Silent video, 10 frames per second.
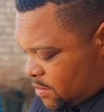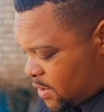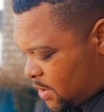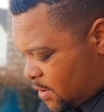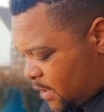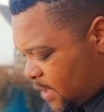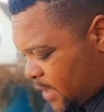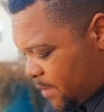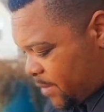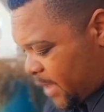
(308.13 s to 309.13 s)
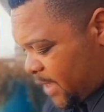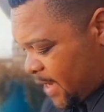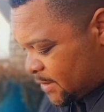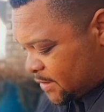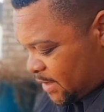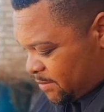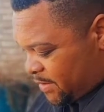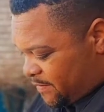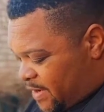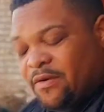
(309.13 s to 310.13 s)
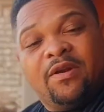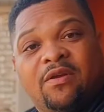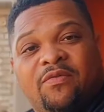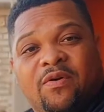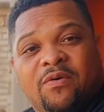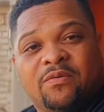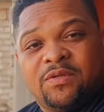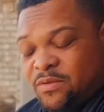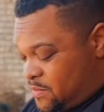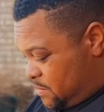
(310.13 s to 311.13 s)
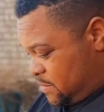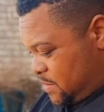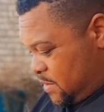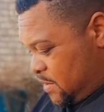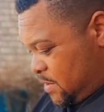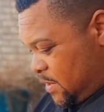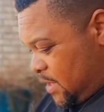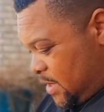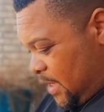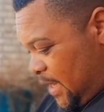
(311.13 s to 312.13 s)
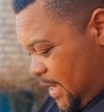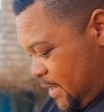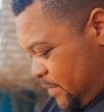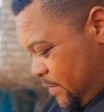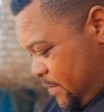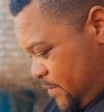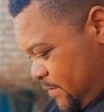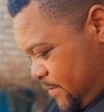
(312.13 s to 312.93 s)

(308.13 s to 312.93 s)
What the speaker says: Put it on there. Now, bait casters can be very difficult to get the line through